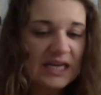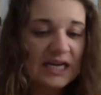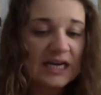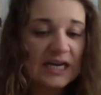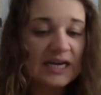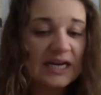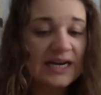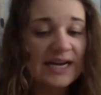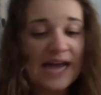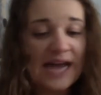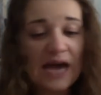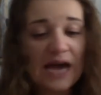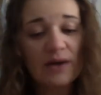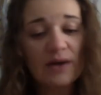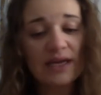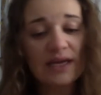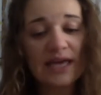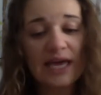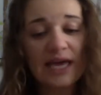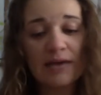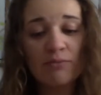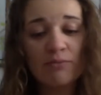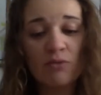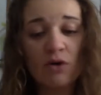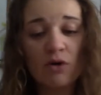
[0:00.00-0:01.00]
Now it
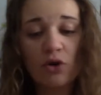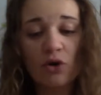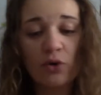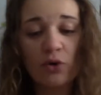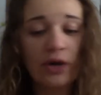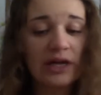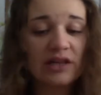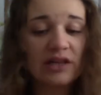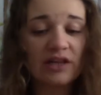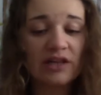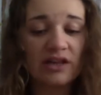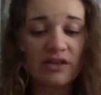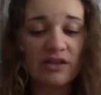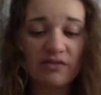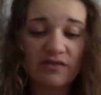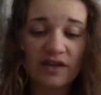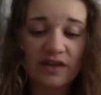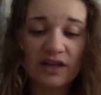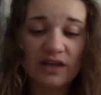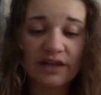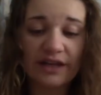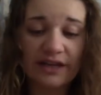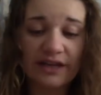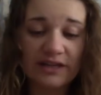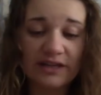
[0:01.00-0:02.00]
came more quickly, the
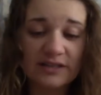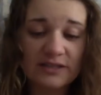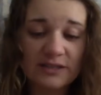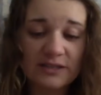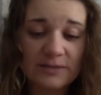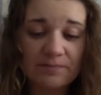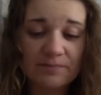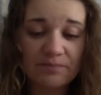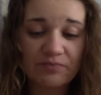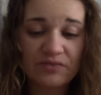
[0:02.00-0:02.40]
feelings.